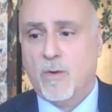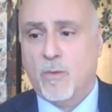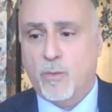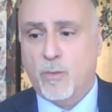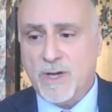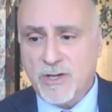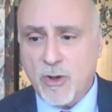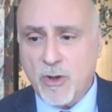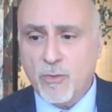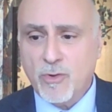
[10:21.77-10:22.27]

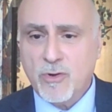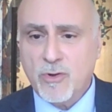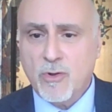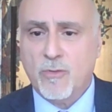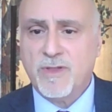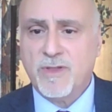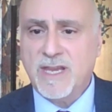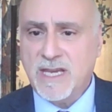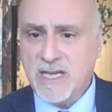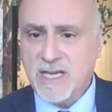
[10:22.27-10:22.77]
We don't
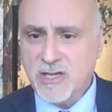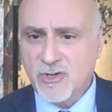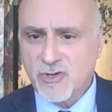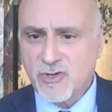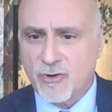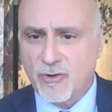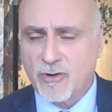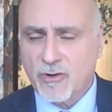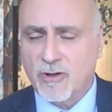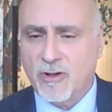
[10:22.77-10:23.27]
know the
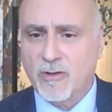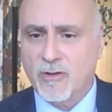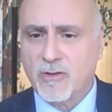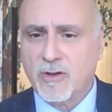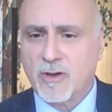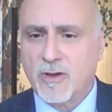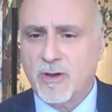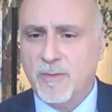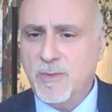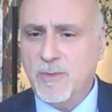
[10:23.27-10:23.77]
internal
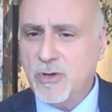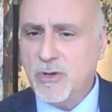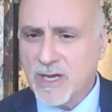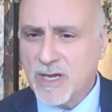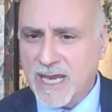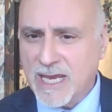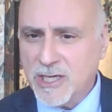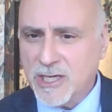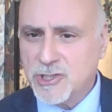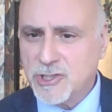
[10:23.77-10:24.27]

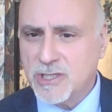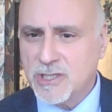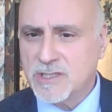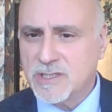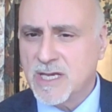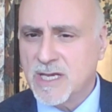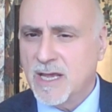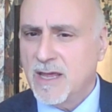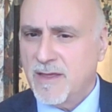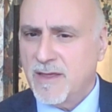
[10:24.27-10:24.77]

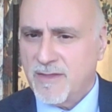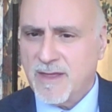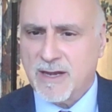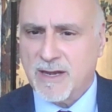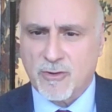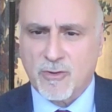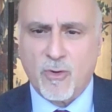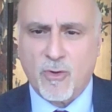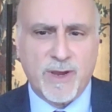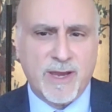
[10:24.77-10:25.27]
communications that
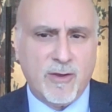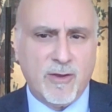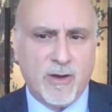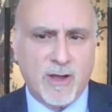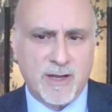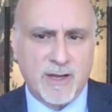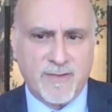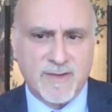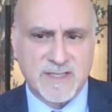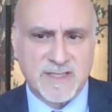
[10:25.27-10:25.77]
are going
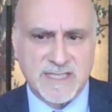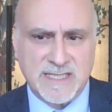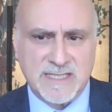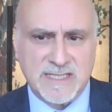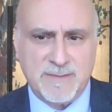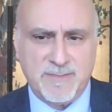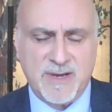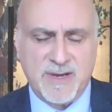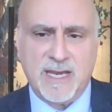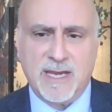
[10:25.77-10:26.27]
on in the
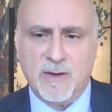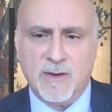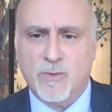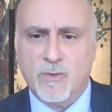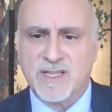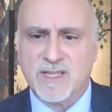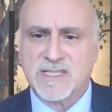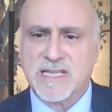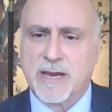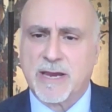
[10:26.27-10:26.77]
CCP.
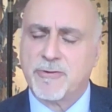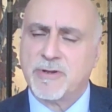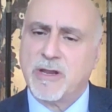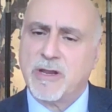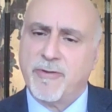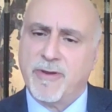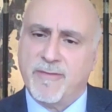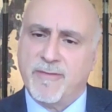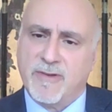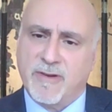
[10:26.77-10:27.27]
When the
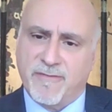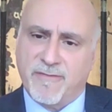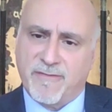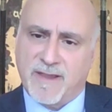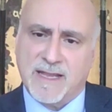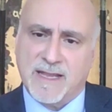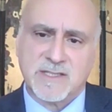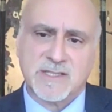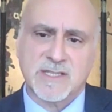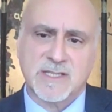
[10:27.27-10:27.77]
Secretary of
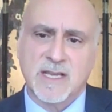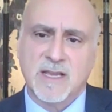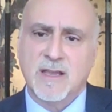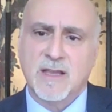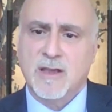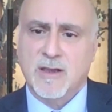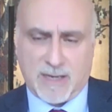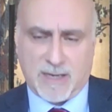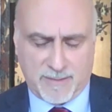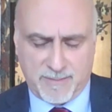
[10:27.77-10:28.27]
Defense,
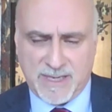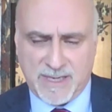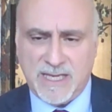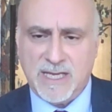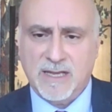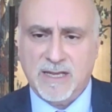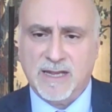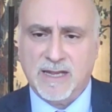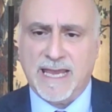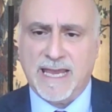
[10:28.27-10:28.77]

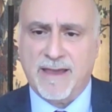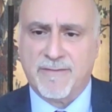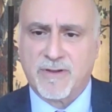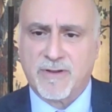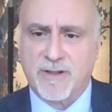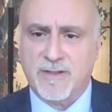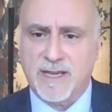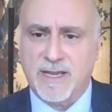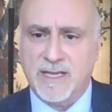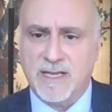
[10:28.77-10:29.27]
immediately
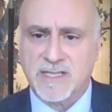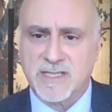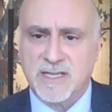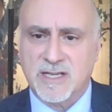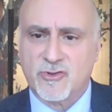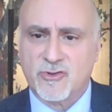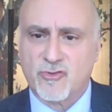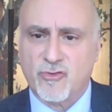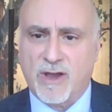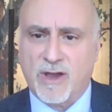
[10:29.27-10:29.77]
after the
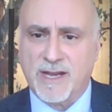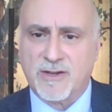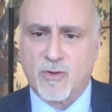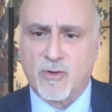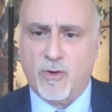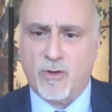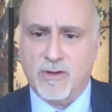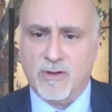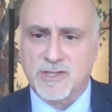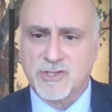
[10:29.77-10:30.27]
incident, tried to
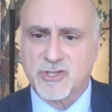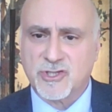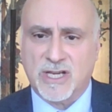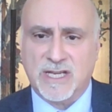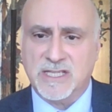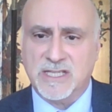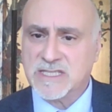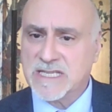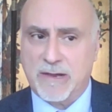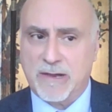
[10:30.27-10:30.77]
call his
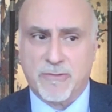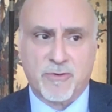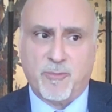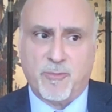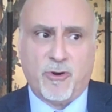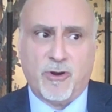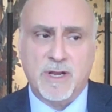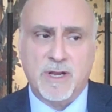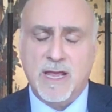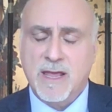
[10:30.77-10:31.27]
Chinese
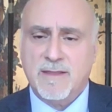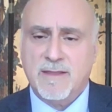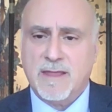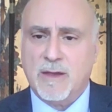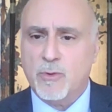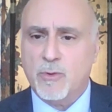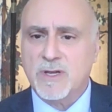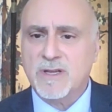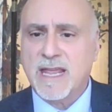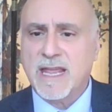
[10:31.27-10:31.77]
counterpart, they
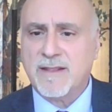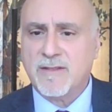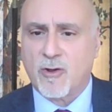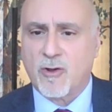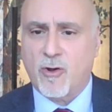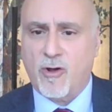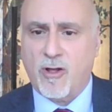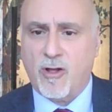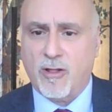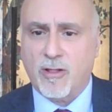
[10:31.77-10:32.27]
wouldn't take the
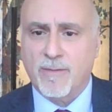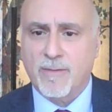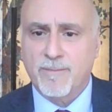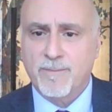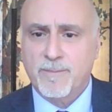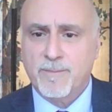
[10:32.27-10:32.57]
call.